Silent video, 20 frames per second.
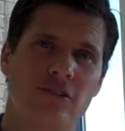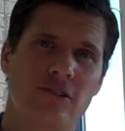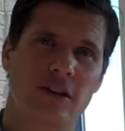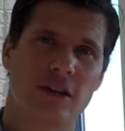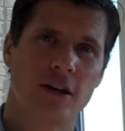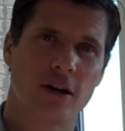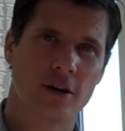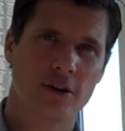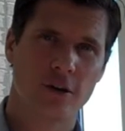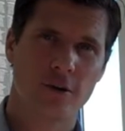
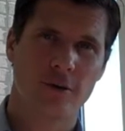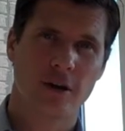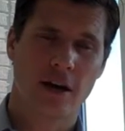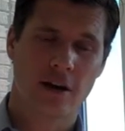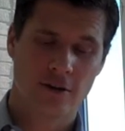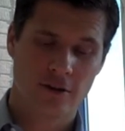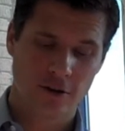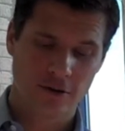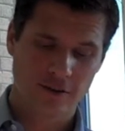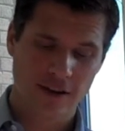Stick it
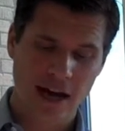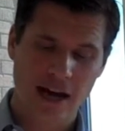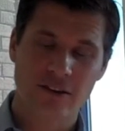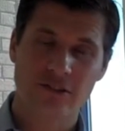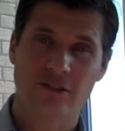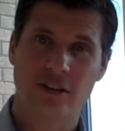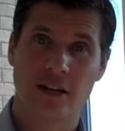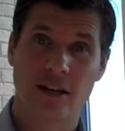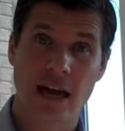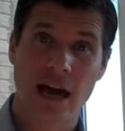on your
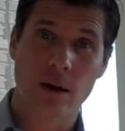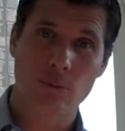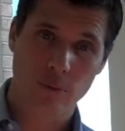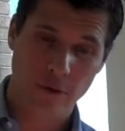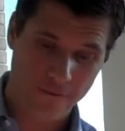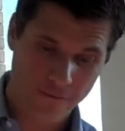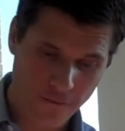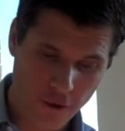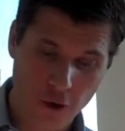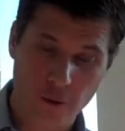desk and
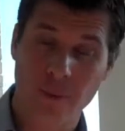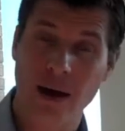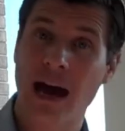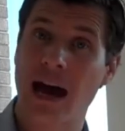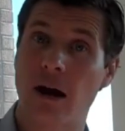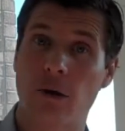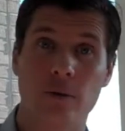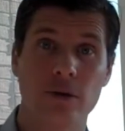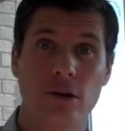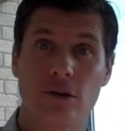refer
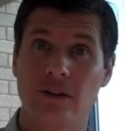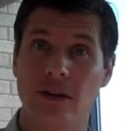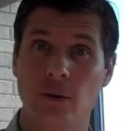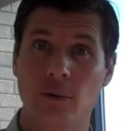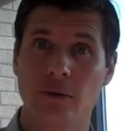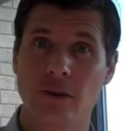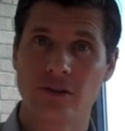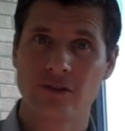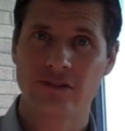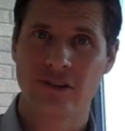back when you're dealing
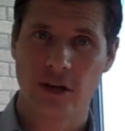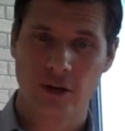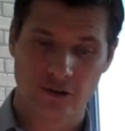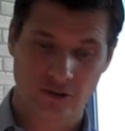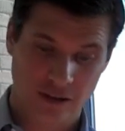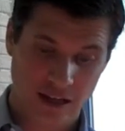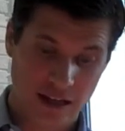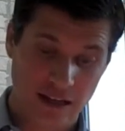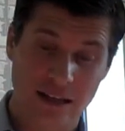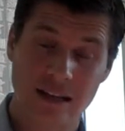with a
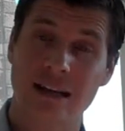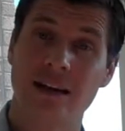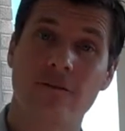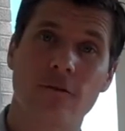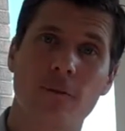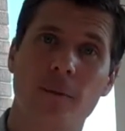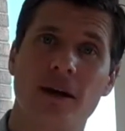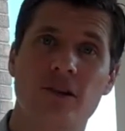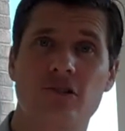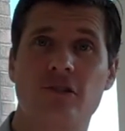sales thing. The
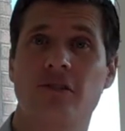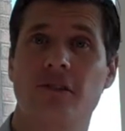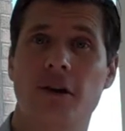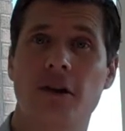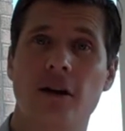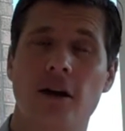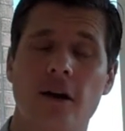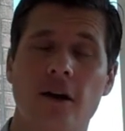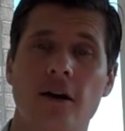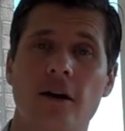information's in
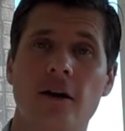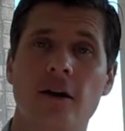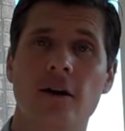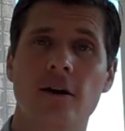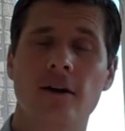here.